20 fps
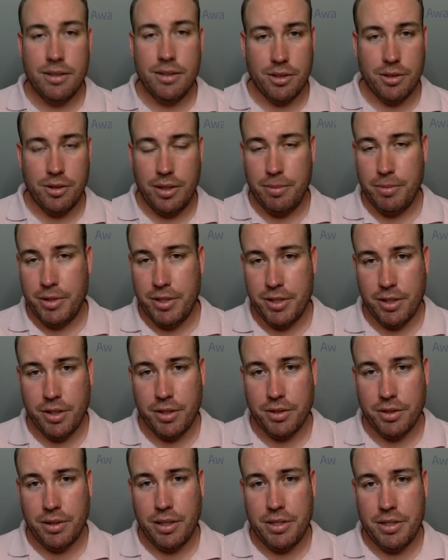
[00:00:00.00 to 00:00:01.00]
So Emily's an
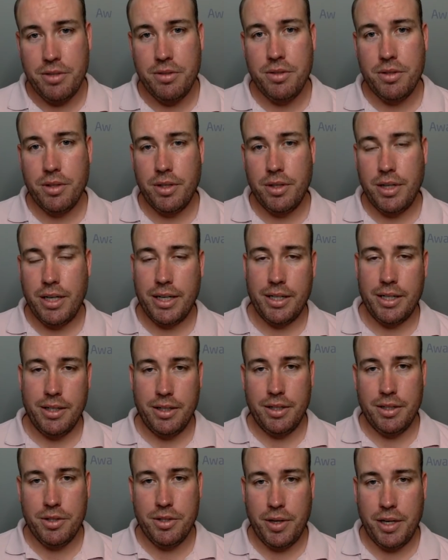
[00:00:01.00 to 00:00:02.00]
authorized user. I
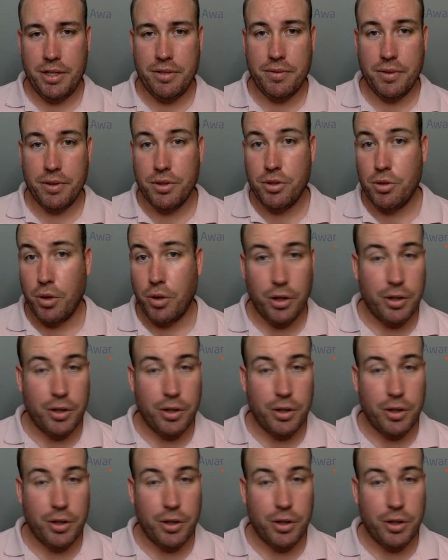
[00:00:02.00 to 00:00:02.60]
can transfer to